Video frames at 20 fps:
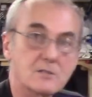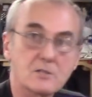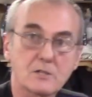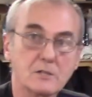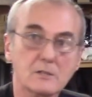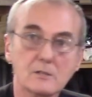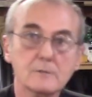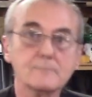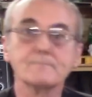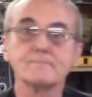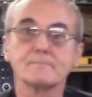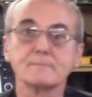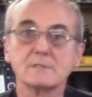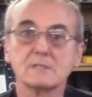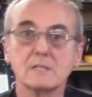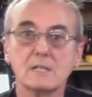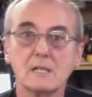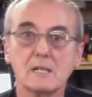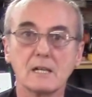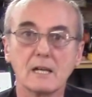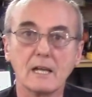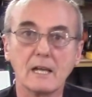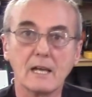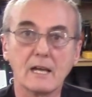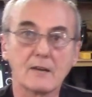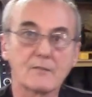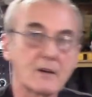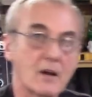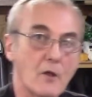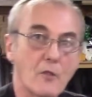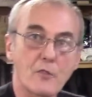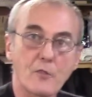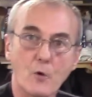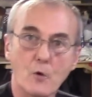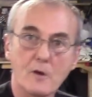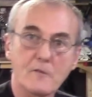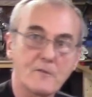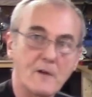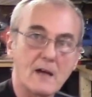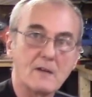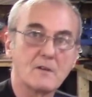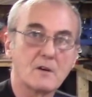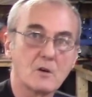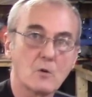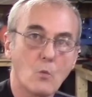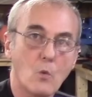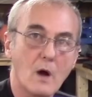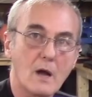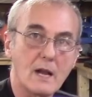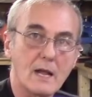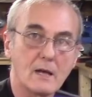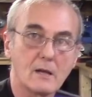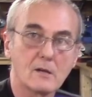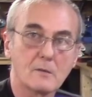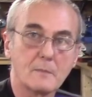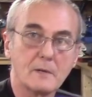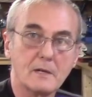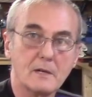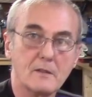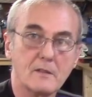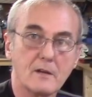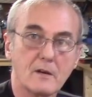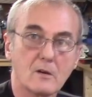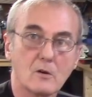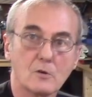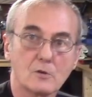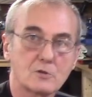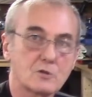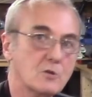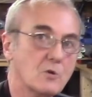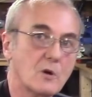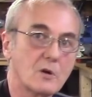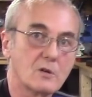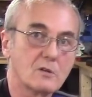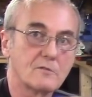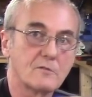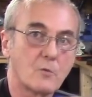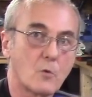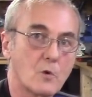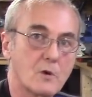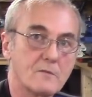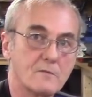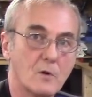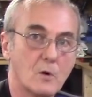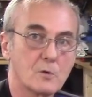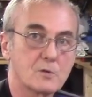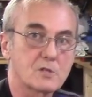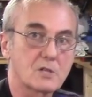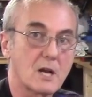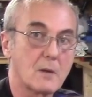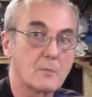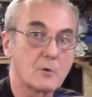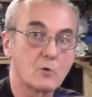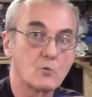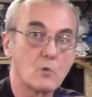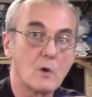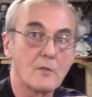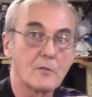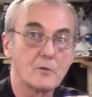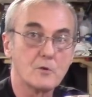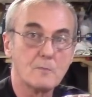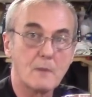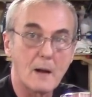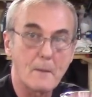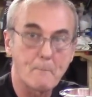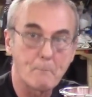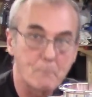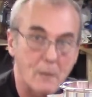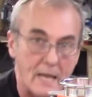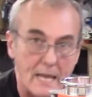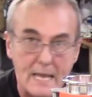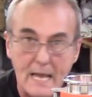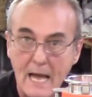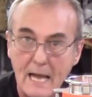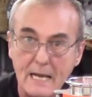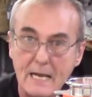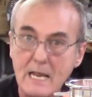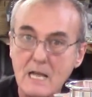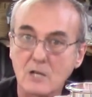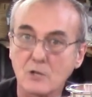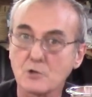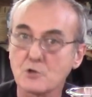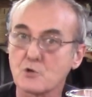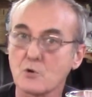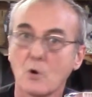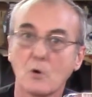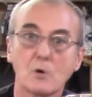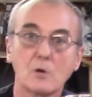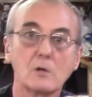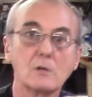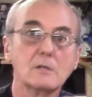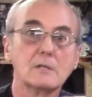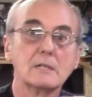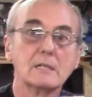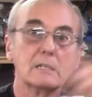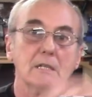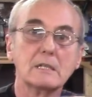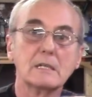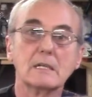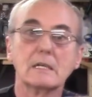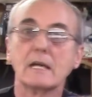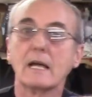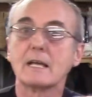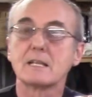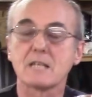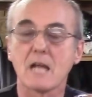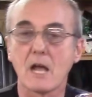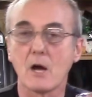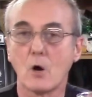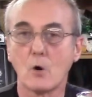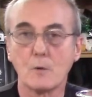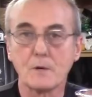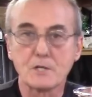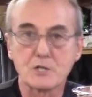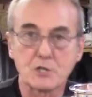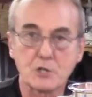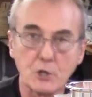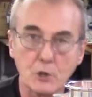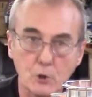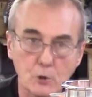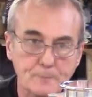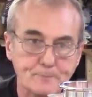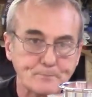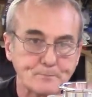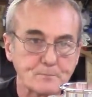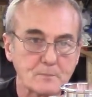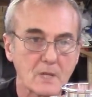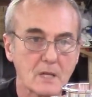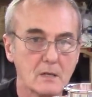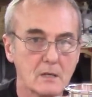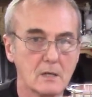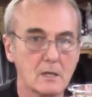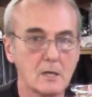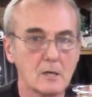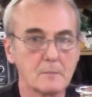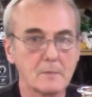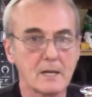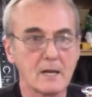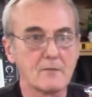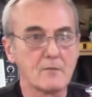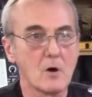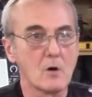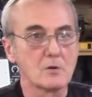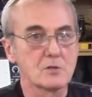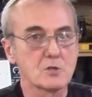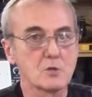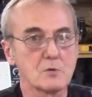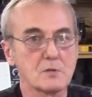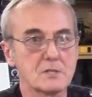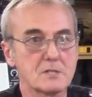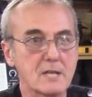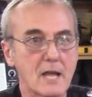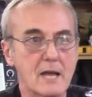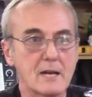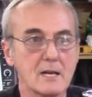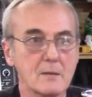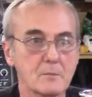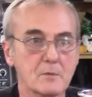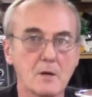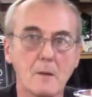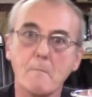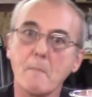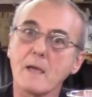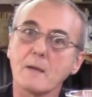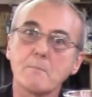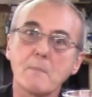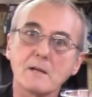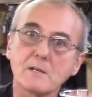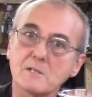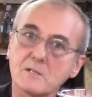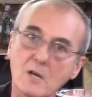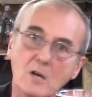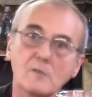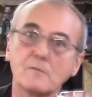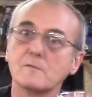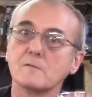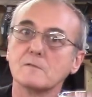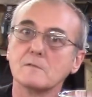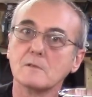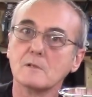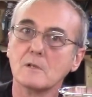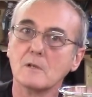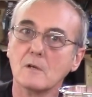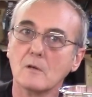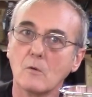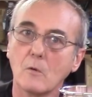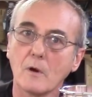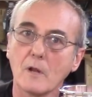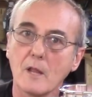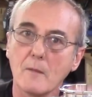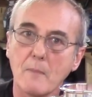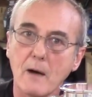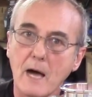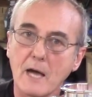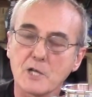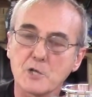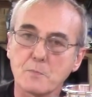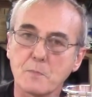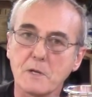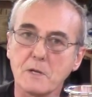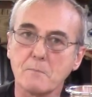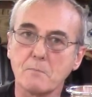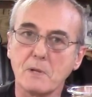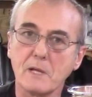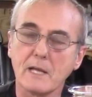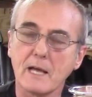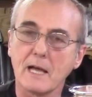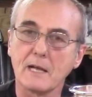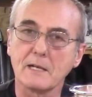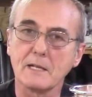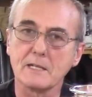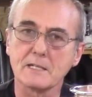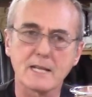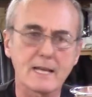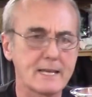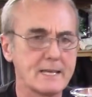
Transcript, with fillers: still. And I've got a 3500 watt element in there on 240 volts that I'm going to run through my PID controller as I always do. Um, and I've also decided I'm going to make myself one of them high-speed PIDs. I